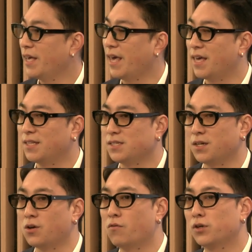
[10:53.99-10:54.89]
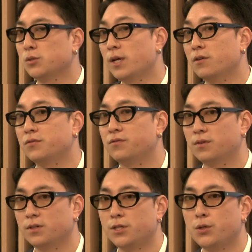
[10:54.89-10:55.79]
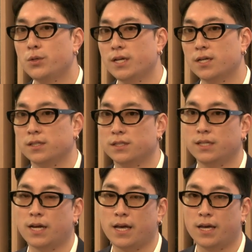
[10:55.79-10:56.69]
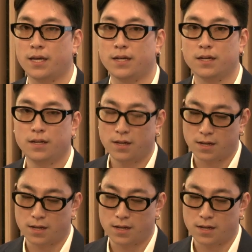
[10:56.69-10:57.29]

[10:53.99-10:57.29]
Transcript: And over a span of 2 years, I had